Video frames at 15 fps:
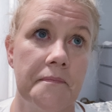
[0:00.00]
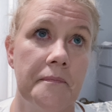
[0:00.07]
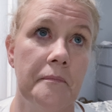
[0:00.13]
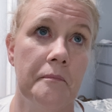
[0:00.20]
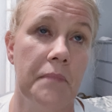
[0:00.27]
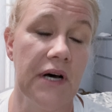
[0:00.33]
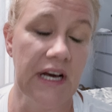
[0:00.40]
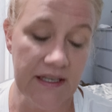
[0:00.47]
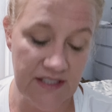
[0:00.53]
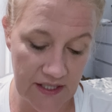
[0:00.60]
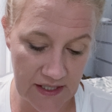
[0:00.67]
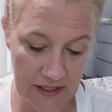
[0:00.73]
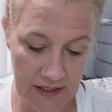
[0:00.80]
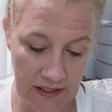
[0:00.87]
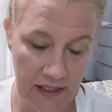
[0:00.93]

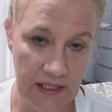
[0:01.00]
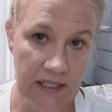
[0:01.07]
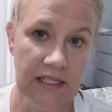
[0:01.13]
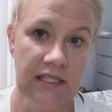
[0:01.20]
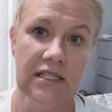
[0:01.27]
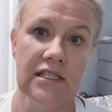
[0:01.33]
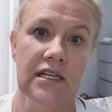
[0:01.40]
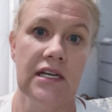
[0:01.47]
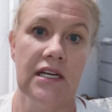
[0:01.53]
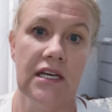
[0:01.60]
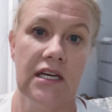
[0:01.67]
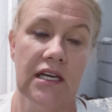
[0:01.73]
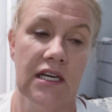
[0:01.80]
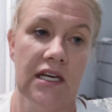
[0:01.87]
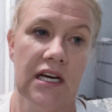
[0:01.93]
But
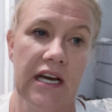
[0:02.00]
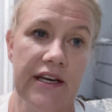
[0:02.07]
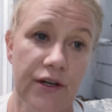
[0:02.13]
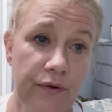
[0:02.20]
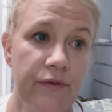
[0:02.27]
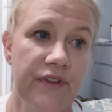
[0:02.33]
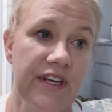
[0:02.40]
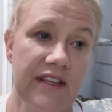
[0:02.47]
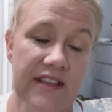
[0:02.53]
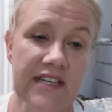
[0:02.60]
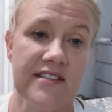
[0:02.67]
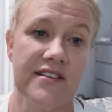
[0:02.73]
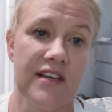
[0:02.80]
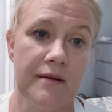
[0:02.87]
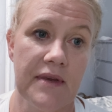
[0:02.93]
I don't think
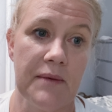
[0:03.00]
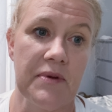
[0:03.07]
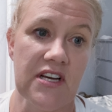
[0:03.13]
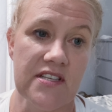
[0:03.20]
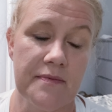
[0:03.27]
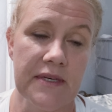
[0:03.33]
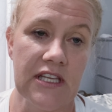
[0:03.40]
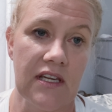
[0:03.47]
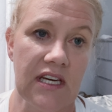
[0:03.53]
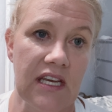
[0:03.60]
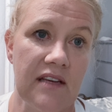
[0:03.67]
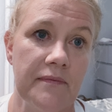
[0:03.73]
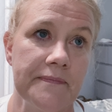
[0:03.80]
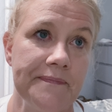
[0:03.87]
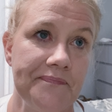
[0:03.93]
that's going to be a
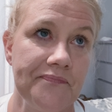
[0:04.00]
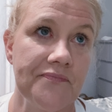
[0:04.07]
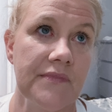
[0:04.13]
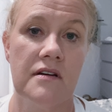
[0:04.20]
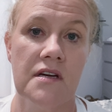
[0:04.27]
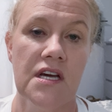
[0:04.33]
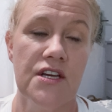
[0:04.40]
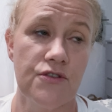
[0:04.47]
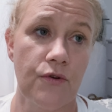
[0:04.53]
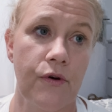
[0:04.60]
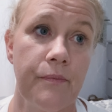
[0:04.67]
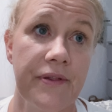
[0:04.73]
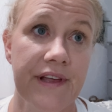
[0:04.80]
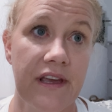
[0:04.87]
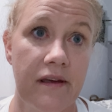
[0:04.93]
possibility. So
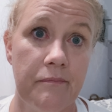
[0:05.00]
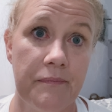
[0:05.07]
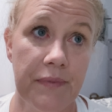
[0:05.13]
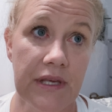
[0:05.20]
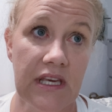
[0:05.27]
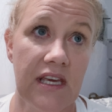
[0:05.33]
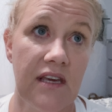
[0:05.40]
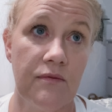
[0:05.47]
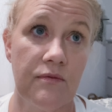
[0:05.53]
our plan B